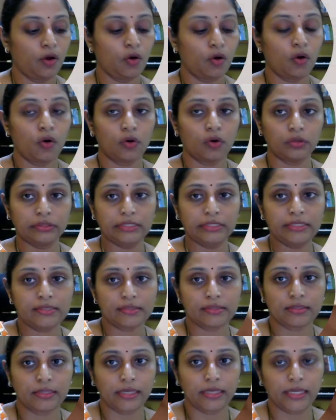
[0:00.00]
on these
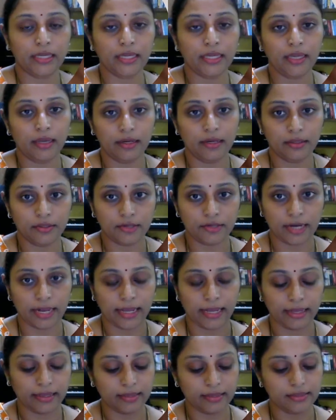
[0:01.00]
3
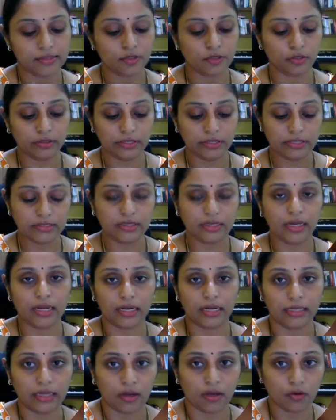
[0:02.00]
triangles, on these 3
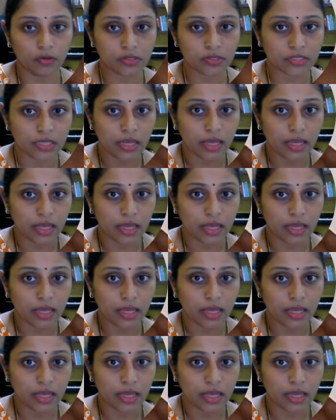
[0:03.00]
cutouts,